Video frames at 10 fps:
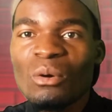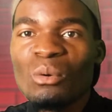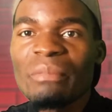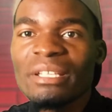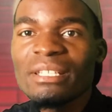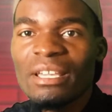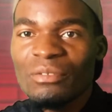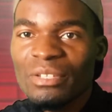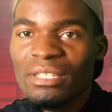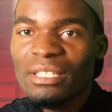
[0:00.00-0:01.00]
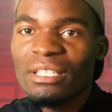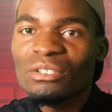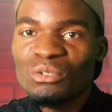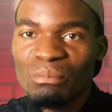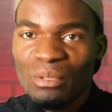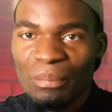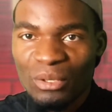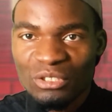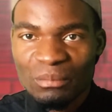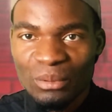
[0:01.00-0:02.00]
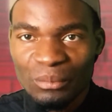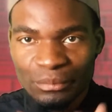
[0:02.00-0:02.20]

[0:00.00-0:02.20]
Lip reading: who made everything to be possible.